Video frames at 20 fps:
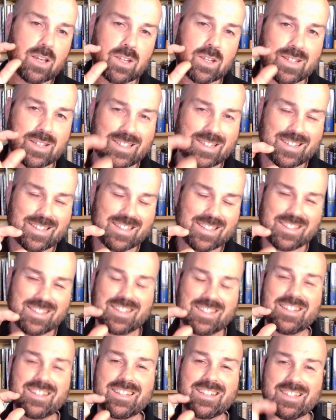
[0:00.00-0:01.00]

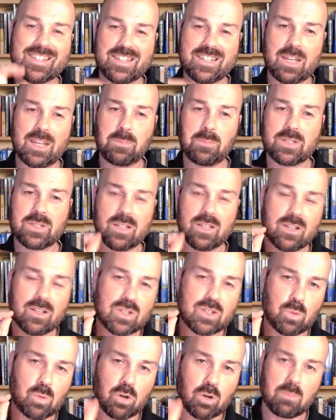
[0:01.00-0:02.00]
consistent steps
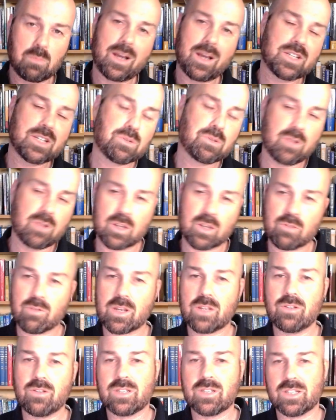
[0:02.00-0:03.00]
toward mastery of the
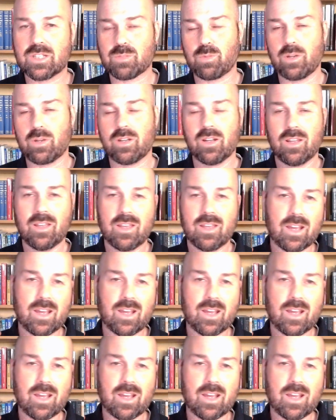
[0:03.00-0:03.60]
Greek New Testament,